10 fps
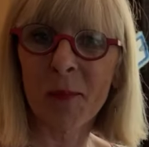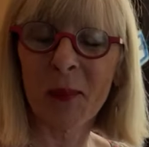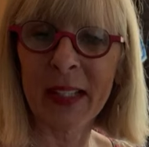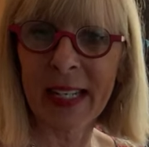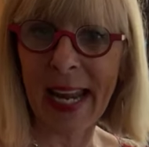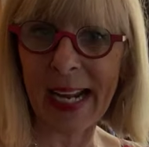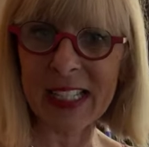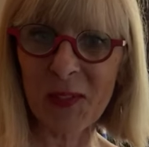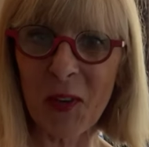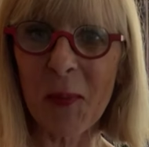In the
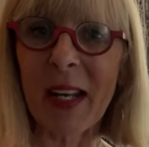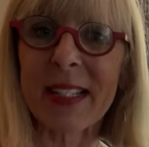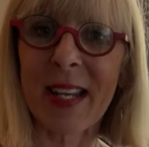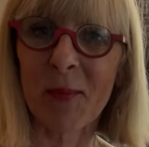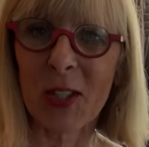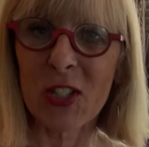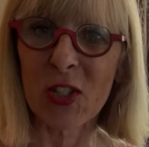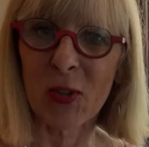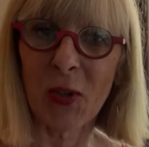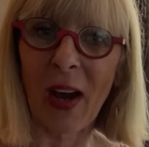next few minutes, I'm going to
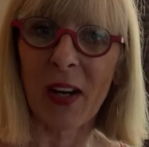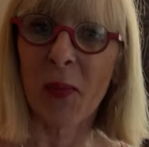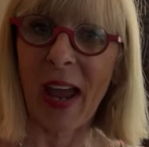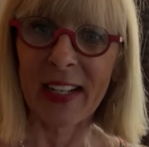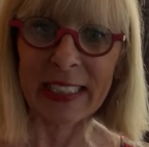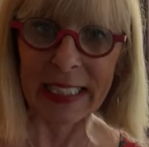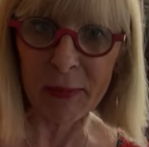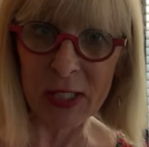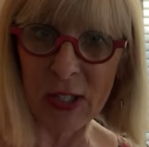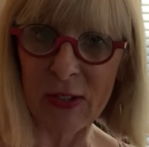show you how to radically
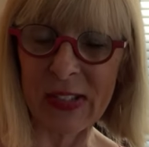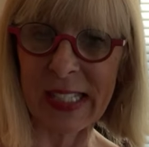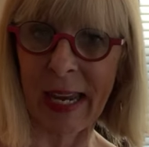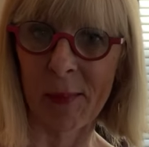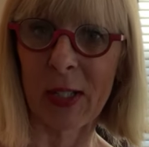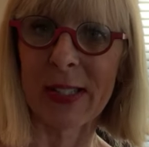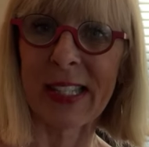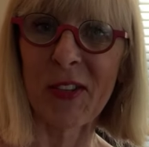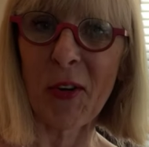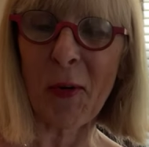reduce chemicals
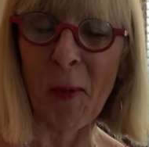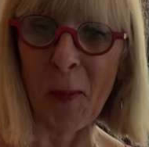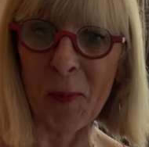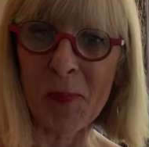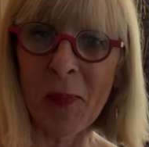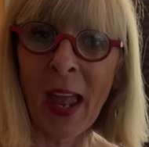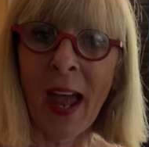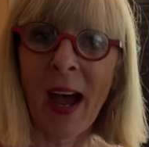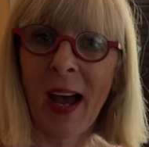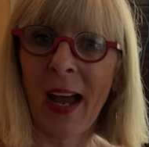in your home
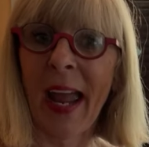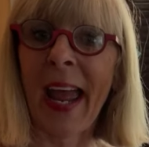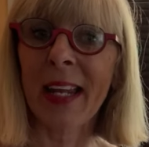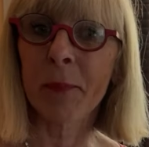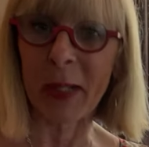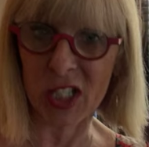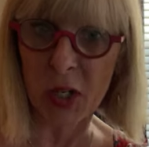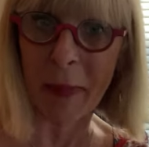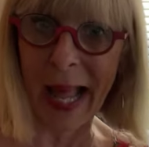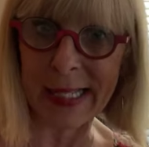and pitch to
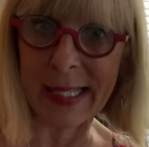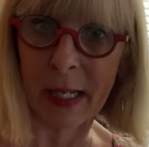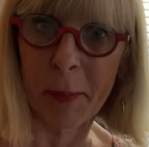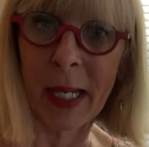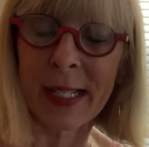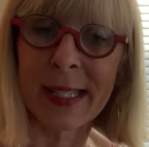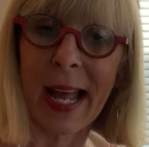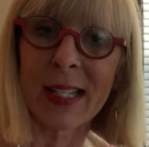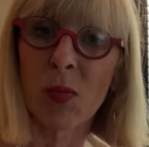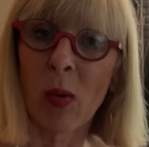plastic, because
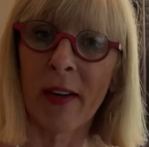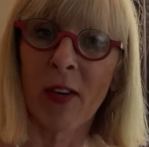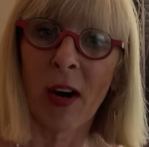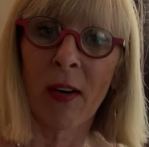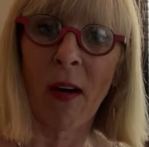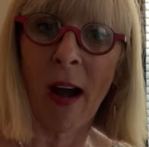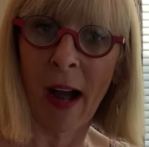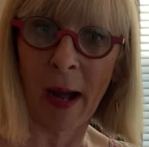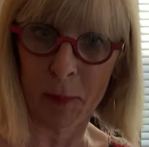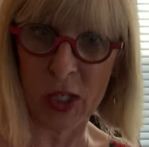that's one of our
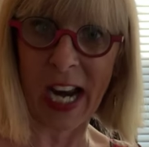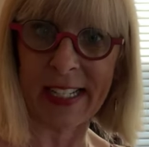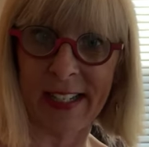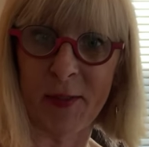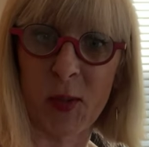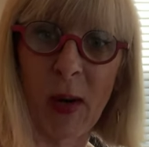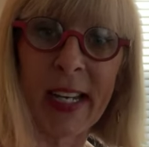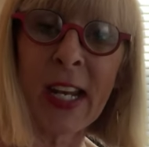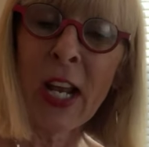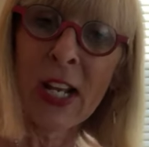objectives,
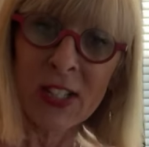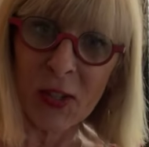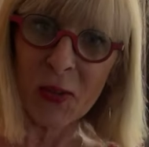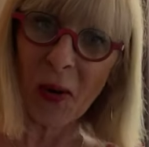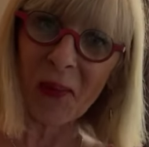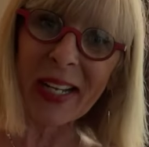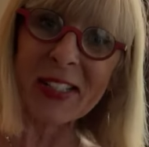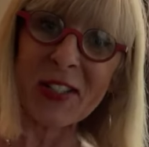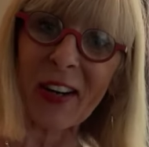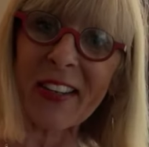right? So Norwex
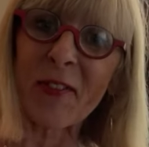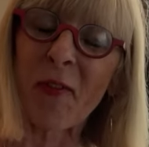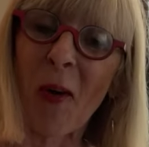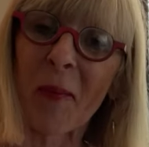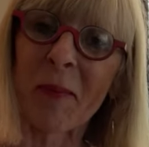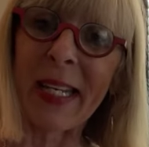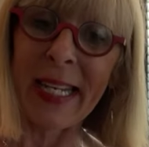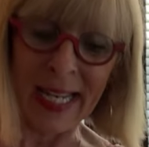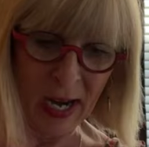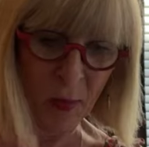started for
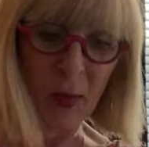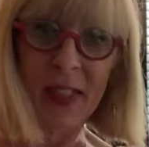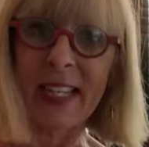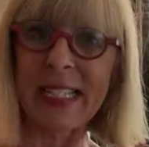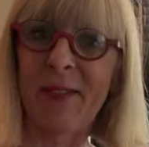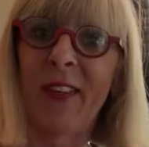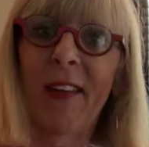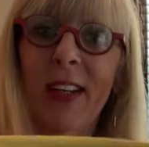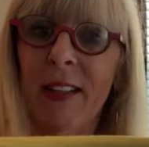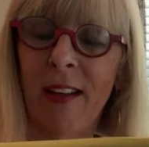me with this
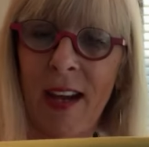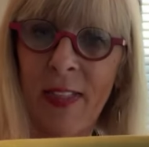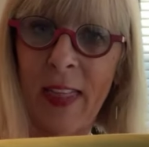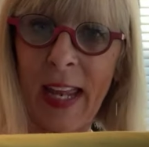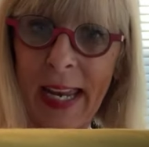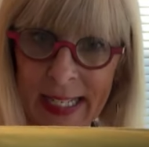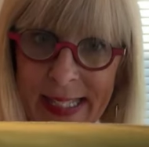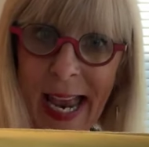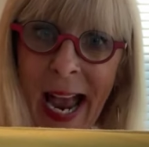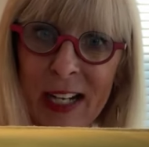very cloth.
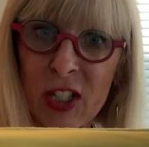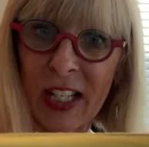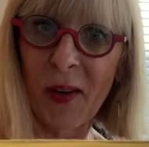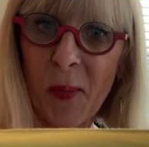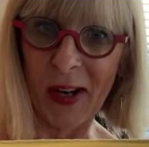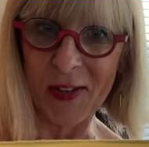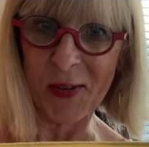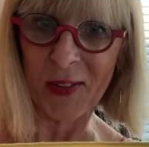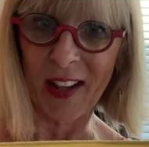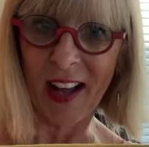It's actually a window
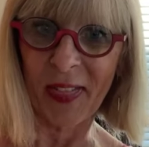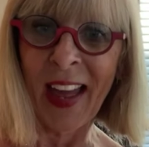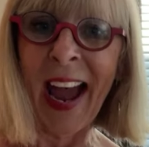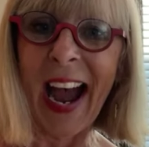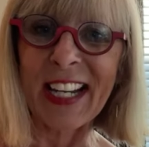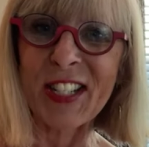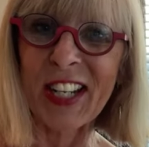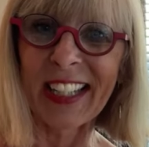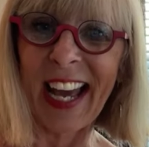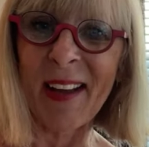cloth. Hi,
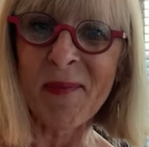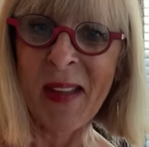Sheila.